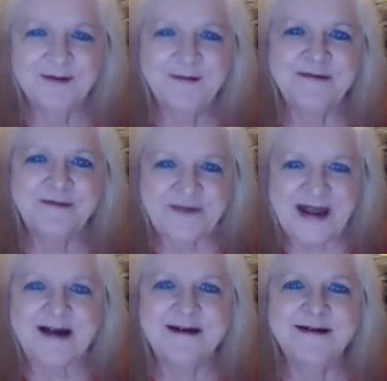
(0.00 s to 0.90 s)
We've
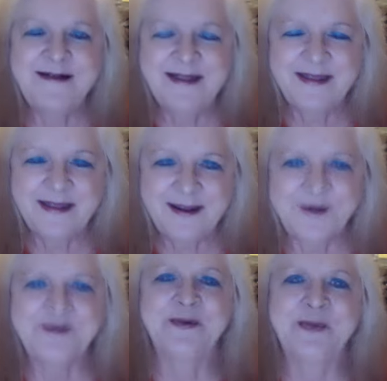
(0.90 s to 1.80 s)
found the
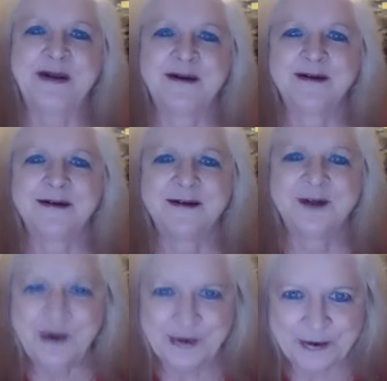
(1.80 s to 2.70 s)
ultimate
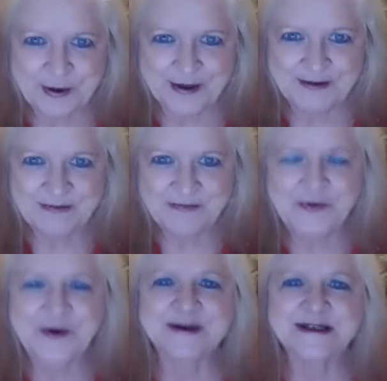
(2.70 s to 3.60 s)
cure
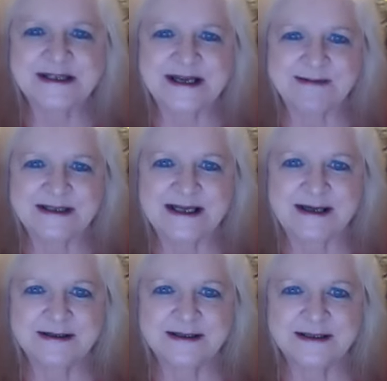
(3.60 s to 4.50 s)
for your stem
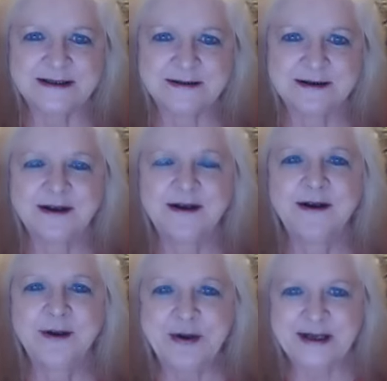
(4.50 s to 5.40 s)
cells.
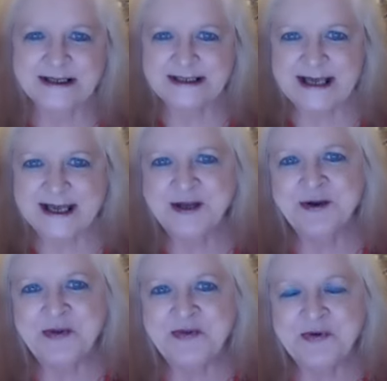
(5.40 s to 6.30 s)
You can stay
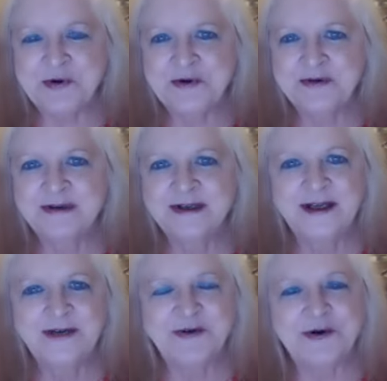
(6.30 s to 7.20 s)
youthful.
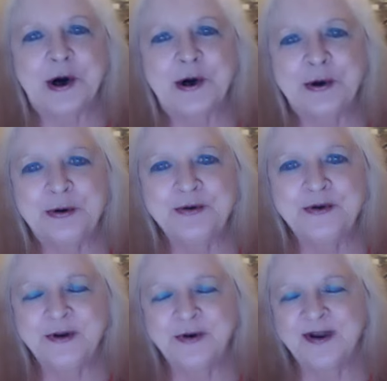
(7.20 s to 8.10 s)
If you're old,
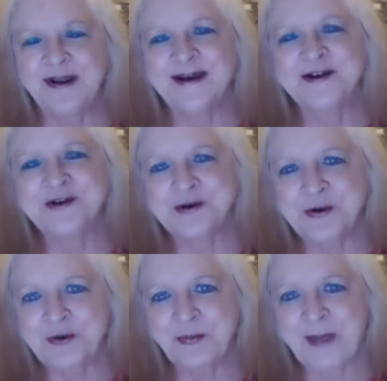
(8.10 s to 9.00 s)
you can get your
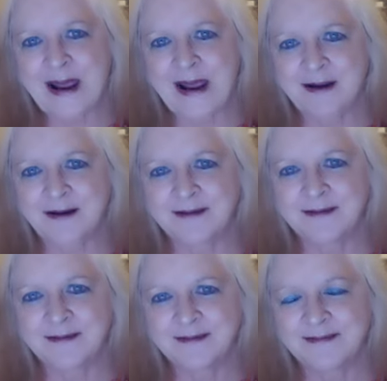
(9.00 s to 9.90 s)
youth back.
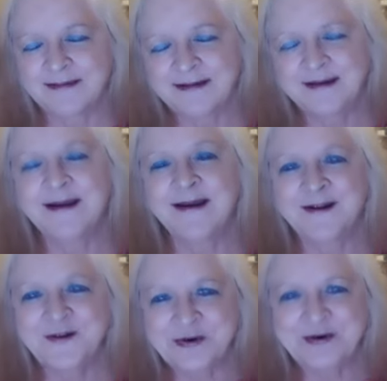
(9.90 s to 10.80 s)
It
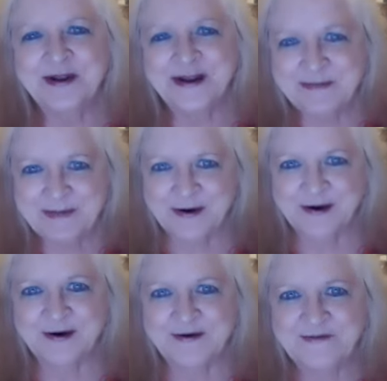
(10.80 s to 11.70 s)
is truly a
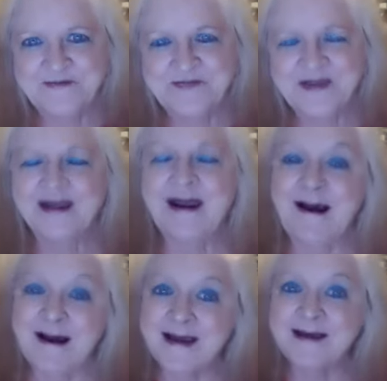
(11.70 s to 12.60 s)
miracle. And
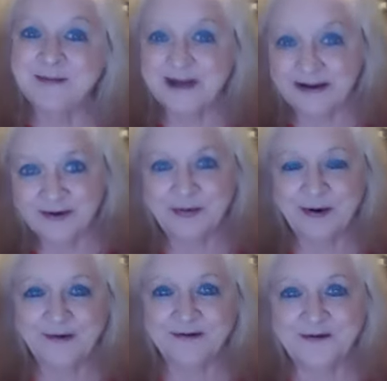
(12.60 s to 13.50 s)
I am living proof.